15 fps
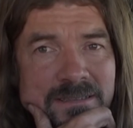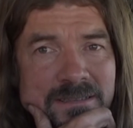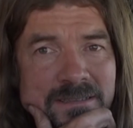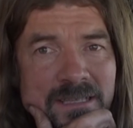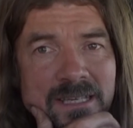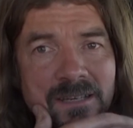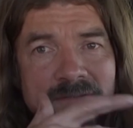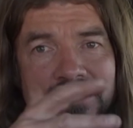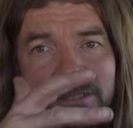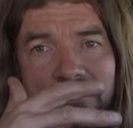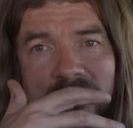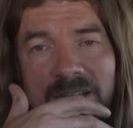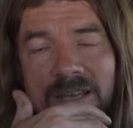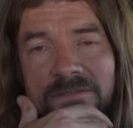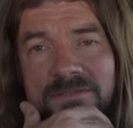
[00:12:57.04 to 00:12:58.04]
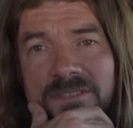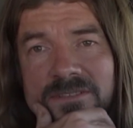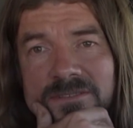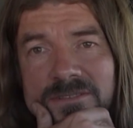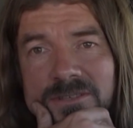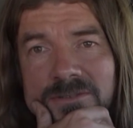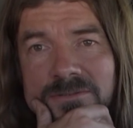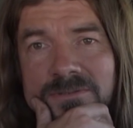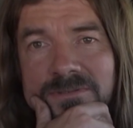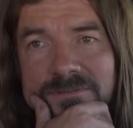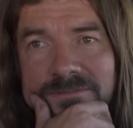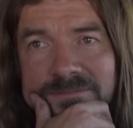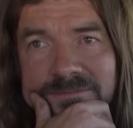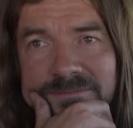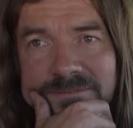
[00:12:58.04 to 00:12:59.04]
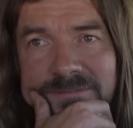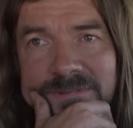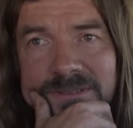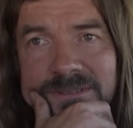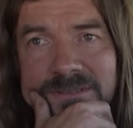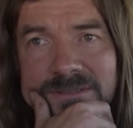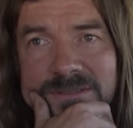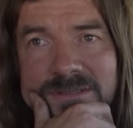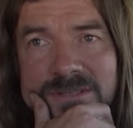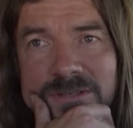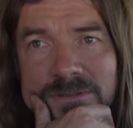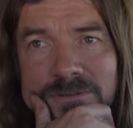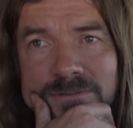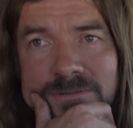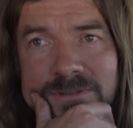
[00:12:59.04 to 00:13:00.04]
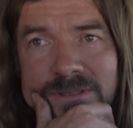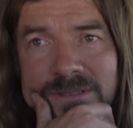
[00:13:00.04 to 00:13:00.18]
they have to look after their own, so